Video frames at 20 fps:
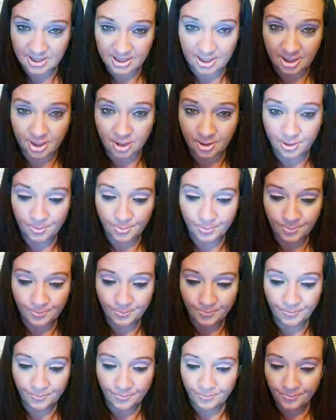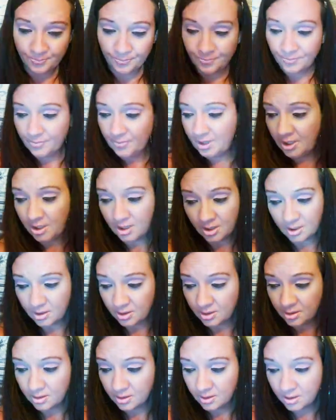here. Yeah.
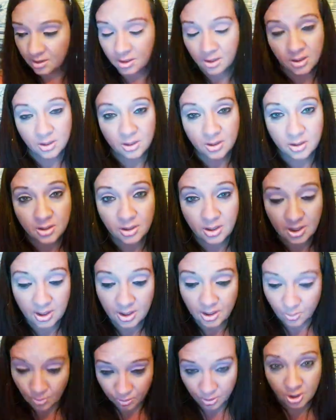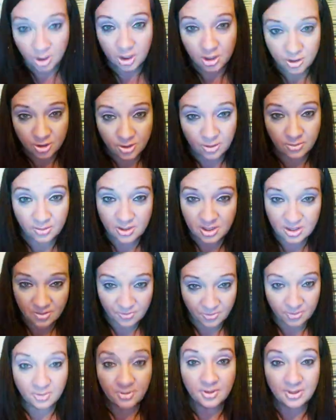Yeah, we could do this
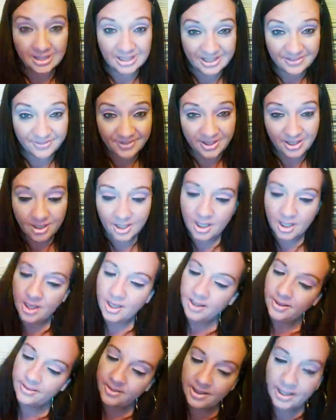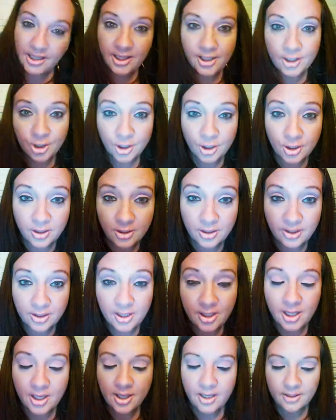for a living. They
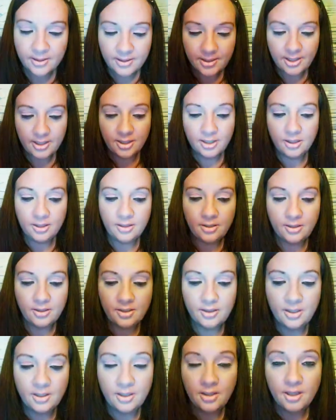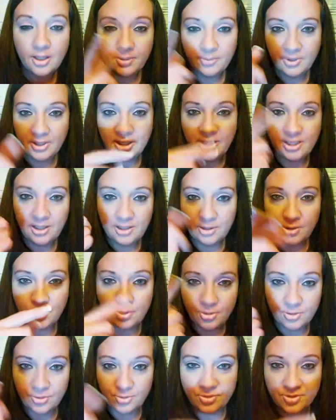could. They could. I'm getting
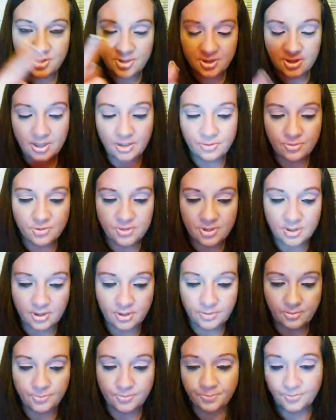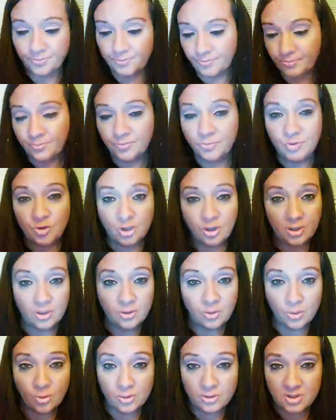those those um drug
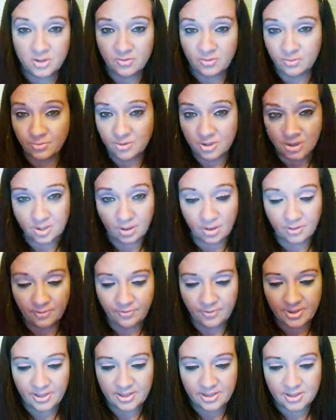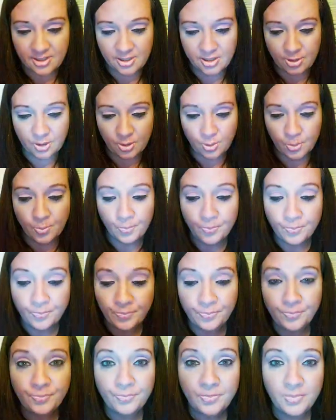lords from Scarface too.
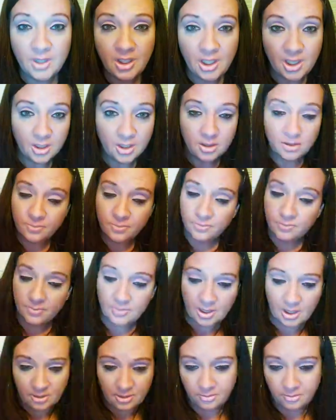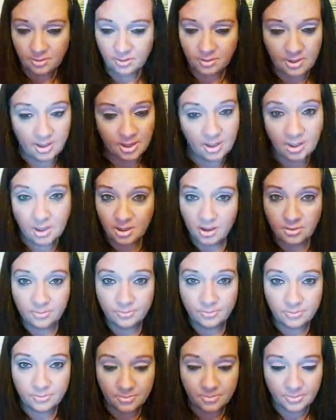Yeah. I don't know. They could.
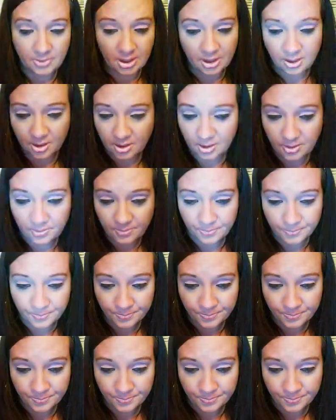They could.